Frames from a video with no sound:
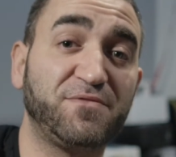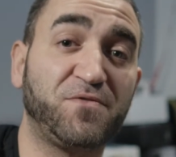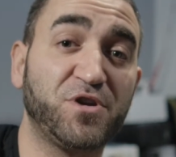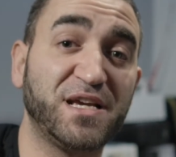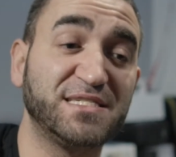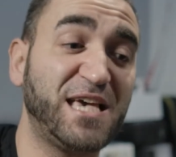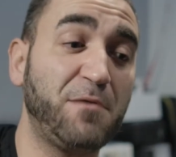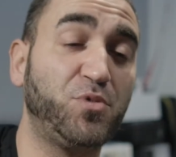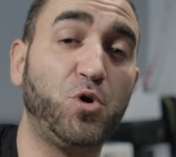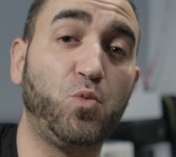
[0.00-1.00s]
for an
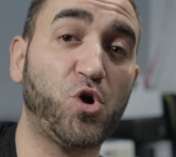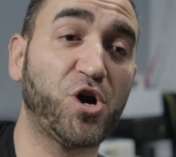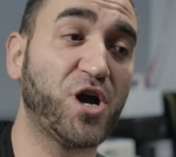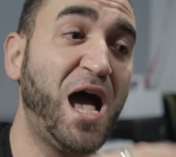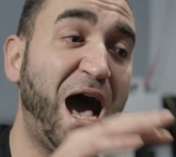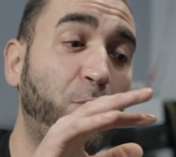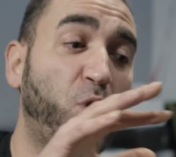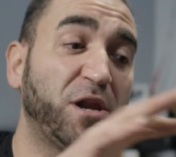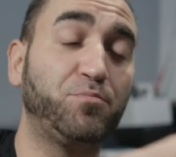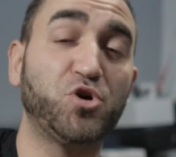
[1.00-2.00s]
example where I
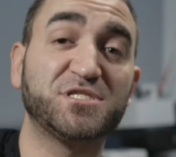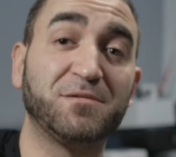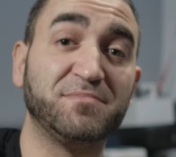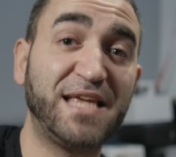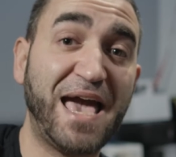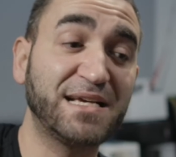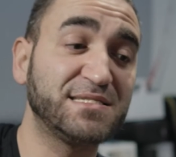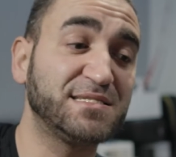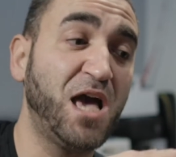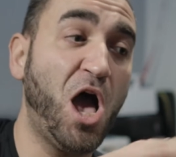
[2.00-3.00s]
want to put some
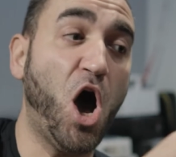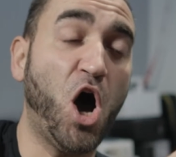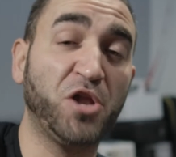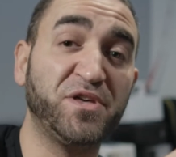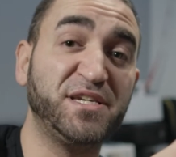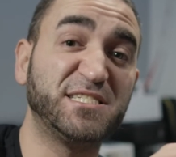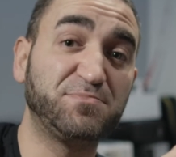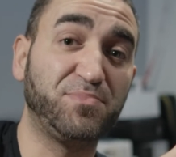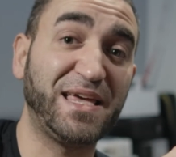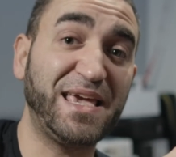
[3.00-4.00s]
text on the
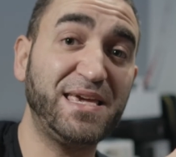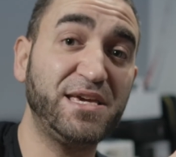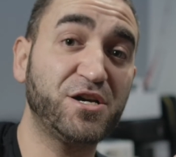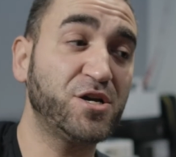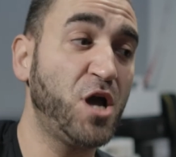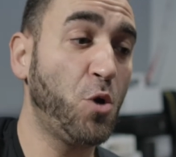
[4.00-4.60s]
display here,